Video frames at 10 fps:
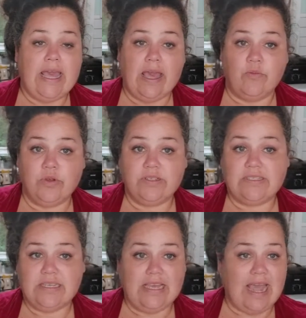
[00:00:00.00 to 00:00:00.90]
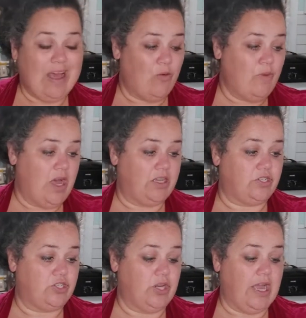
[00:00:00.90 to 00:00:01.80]
And we'll see how
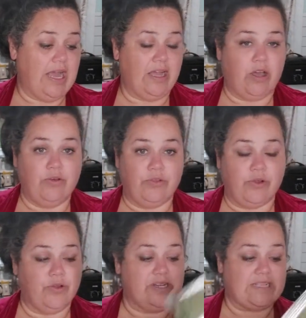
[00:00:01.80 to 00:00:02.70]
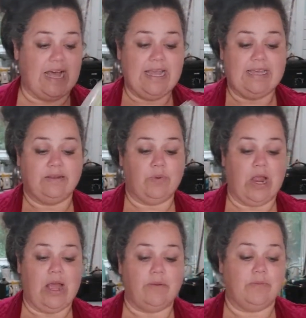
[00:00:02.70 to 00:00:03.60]
much I go through, because I can
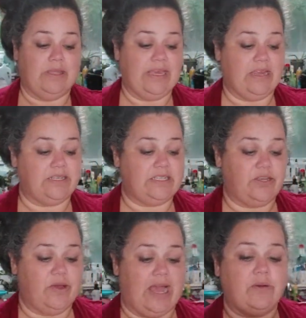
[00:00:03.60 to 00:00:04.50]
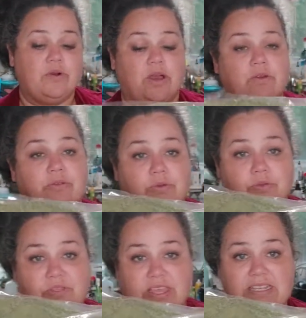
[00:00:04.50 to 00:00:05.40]
probably guarantee you I will go through
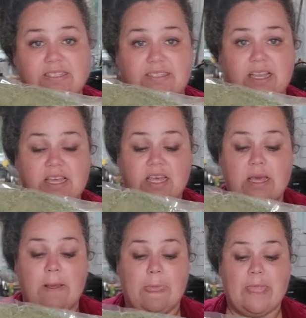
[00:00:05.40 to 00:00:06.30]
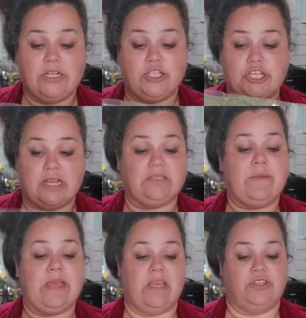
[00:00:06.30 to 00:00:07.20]
this just
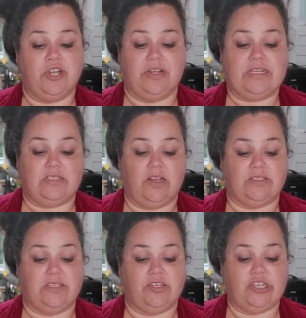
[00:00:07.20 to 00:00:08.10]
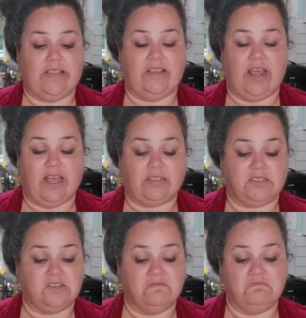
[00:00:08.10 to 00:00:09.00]
making turkey sausage in the
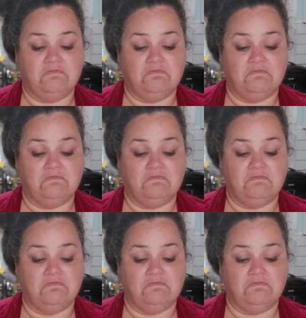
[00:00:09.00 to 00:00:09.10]
next,